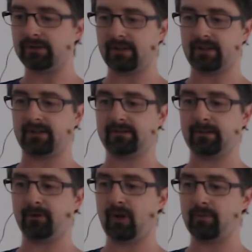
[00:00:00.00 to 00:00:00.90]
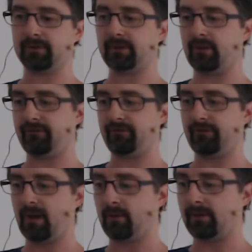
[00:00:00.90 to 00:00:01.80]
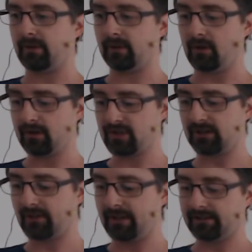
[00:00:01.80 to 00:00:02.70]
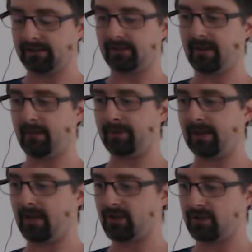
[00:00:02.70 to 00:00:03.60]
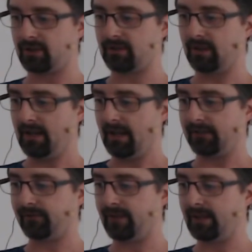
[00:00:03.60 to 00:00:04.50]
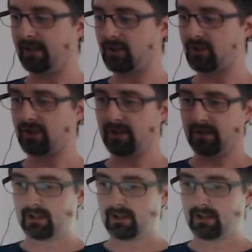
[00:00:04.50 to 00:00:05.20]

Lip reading: the deployment of our log generator application has finished.